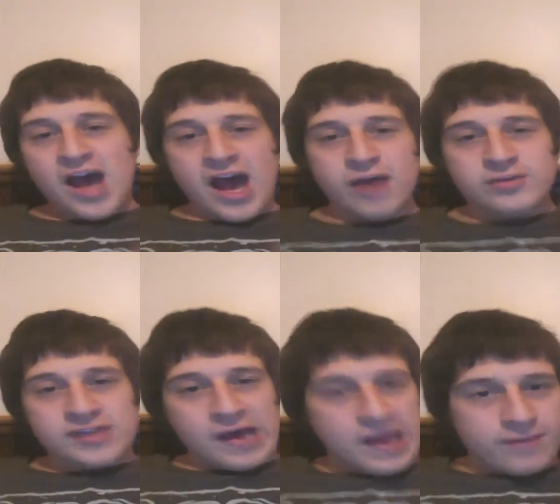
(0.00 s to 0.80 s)
I
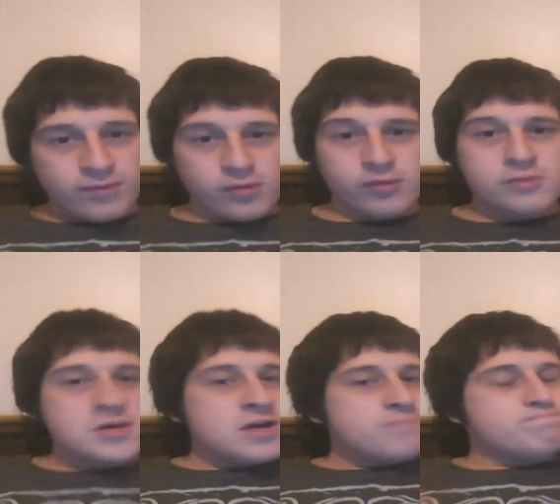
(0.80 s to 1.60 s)
was hyper
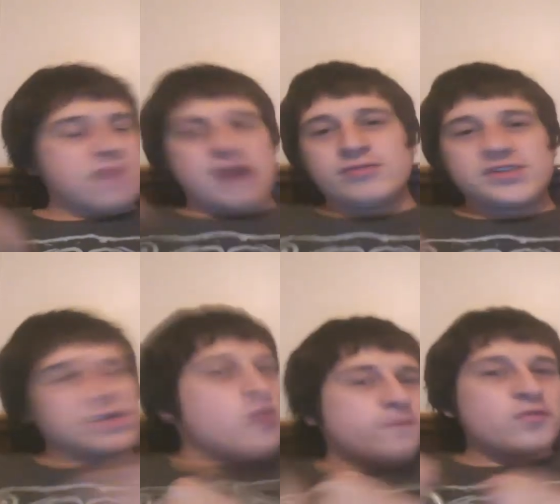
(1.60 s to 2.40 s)

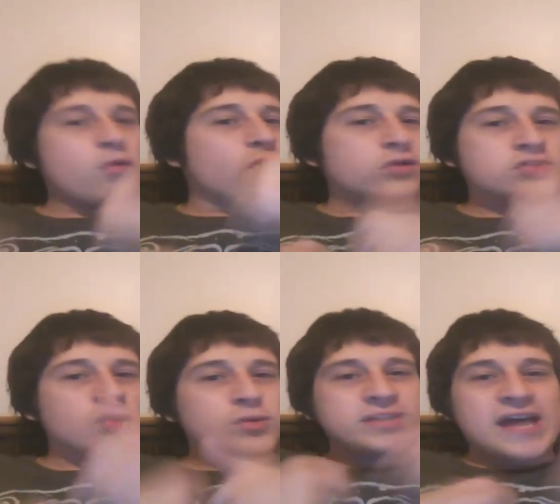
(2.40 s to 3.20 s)
bouncing off the walls,
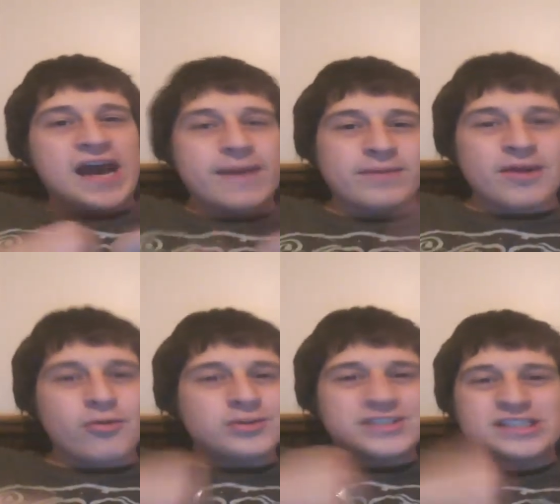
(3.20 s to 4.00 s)
always happy,
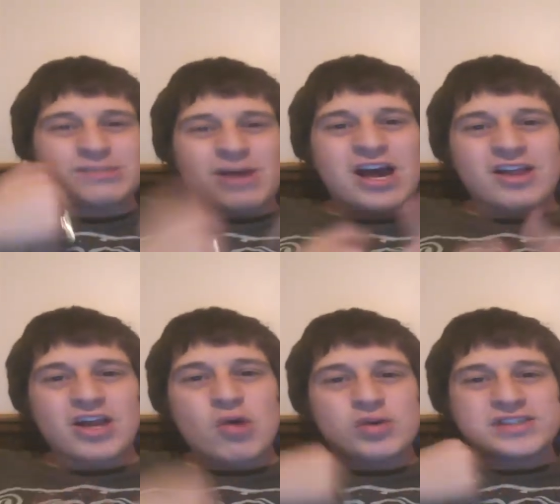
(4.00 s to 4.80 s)
always
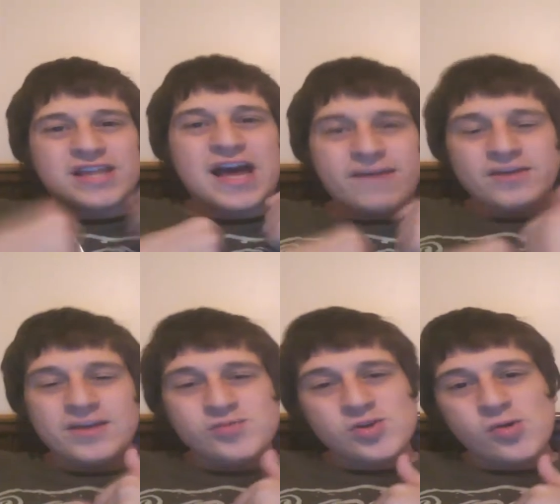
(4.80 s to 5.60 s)
smiling, always laughing,
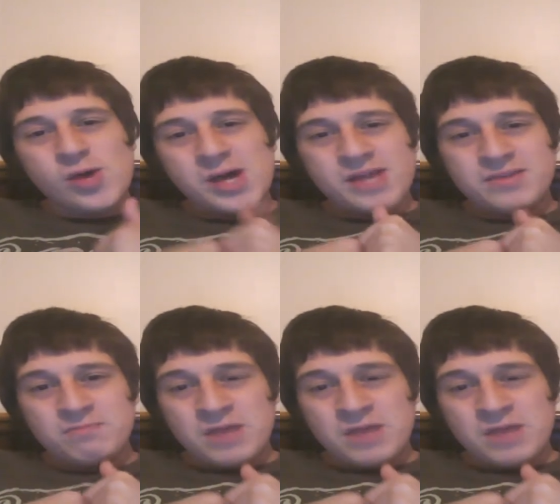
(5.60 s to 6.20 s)
even though I had